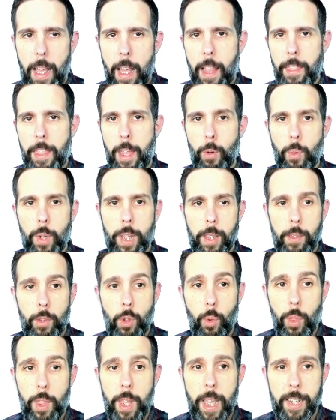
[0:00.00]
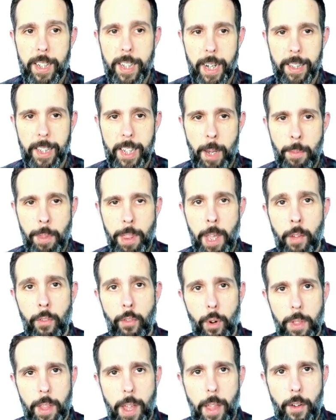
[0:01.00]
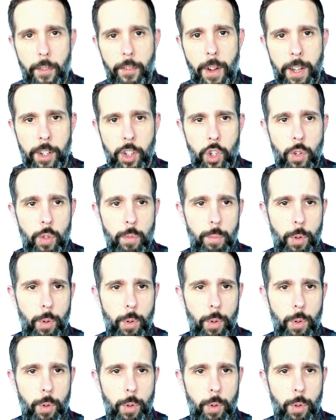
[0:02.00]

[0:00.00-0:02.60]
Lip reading: Then we do the exact same thing for the other function,